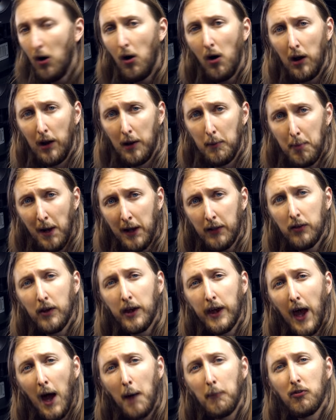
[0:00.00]
Harley
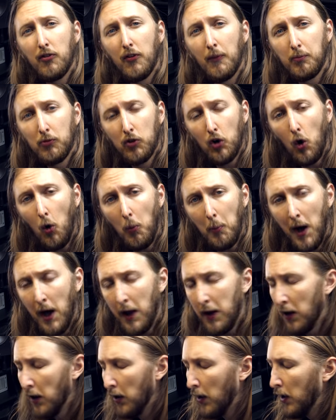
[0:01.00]
Benton cabs from
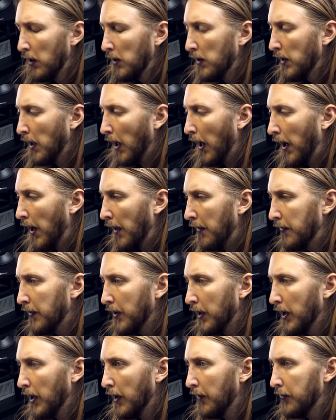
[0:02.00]
Thomann, and
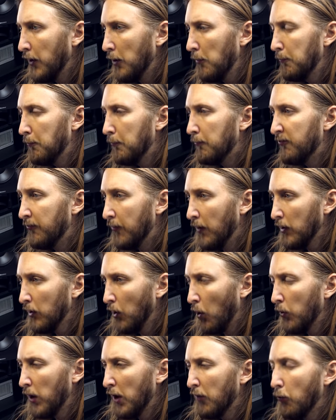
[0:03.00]
they're
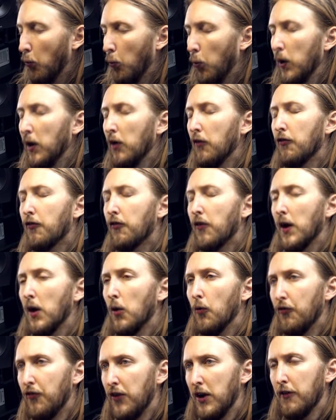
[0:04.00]
loaded with
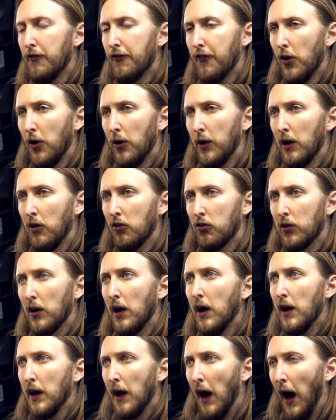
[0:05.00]
V30s,
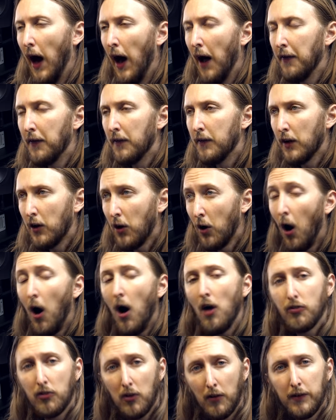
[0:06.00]
and the
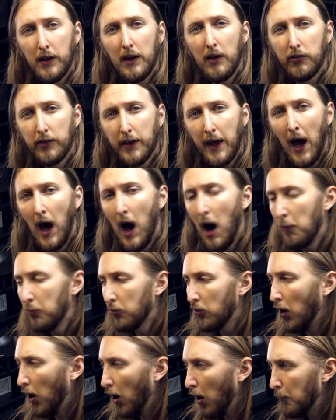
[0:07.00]
cost of these
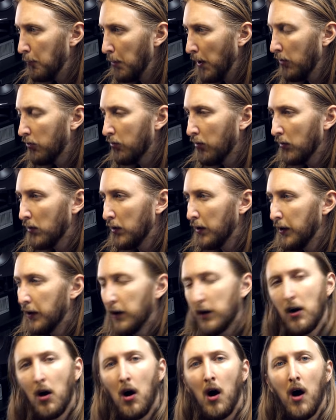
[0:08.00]
cabs are basically
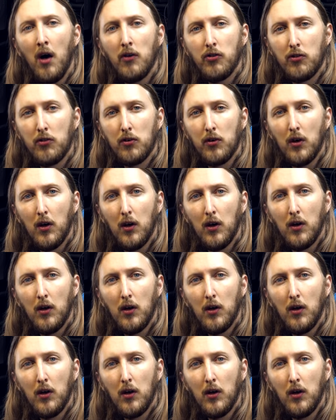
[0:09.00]
the cost